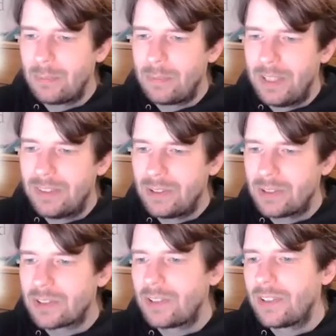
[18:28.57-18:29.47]

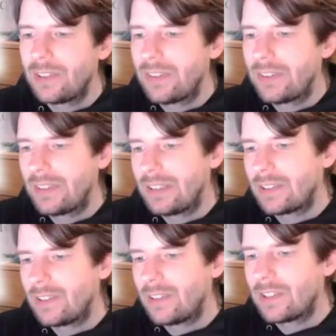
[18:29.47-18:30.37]
plesiochronous
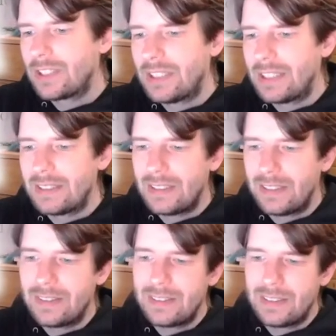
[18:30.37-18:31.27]
technology, and in
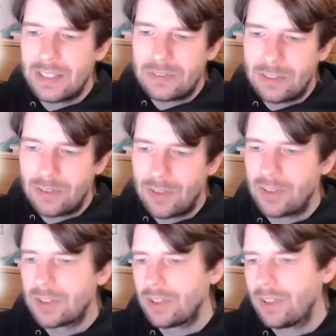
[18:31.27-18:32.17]
SDH we have
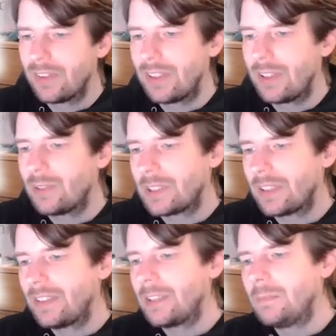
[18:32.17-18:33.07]
synchronous. Now, what
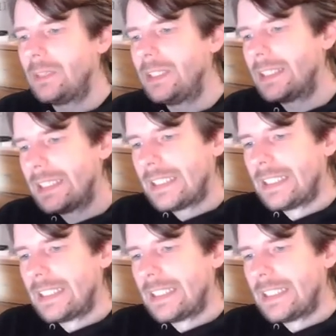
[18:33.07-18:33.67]
does that mean?